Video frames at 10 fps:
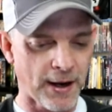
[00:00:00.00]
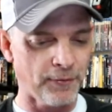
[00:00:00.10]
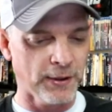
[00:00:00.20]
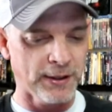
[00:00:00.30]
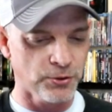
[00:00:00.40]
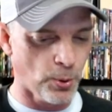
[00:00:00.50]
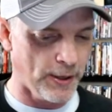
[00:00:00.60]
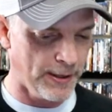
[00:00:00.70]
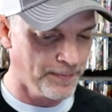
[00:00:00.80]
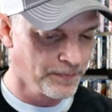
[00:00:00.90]
and I really
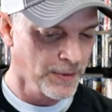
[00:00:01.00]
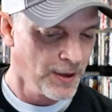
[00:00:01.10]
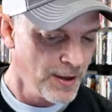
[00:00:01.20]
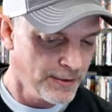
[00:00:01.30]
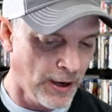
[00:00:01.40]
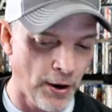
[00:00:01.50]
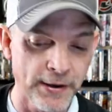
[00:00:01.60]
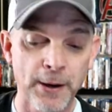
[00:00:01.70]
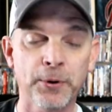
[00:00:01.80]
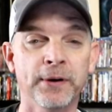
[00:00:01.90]
enjoy it. Now,
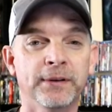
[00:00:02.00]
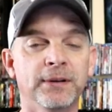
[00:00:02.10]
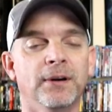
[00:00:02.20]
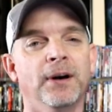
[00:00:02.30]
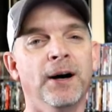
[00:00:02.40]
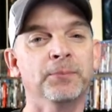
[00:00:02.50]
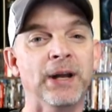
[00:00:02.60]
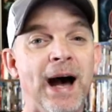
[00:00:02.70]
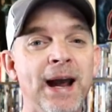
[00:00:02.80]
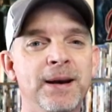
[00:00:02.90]
at number 9,
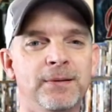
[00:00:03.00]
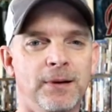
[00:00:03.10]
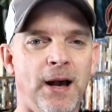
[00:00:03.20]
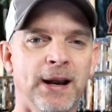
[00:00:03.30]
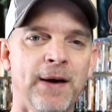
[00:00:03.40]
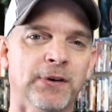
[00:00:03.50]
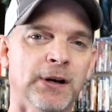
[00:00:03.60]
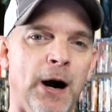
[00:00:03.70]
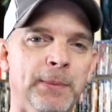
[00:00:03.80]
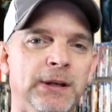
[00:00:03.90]
I have a
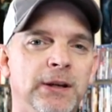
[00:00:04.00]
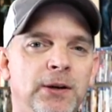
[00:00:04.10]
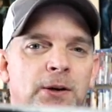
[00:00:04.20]
comedy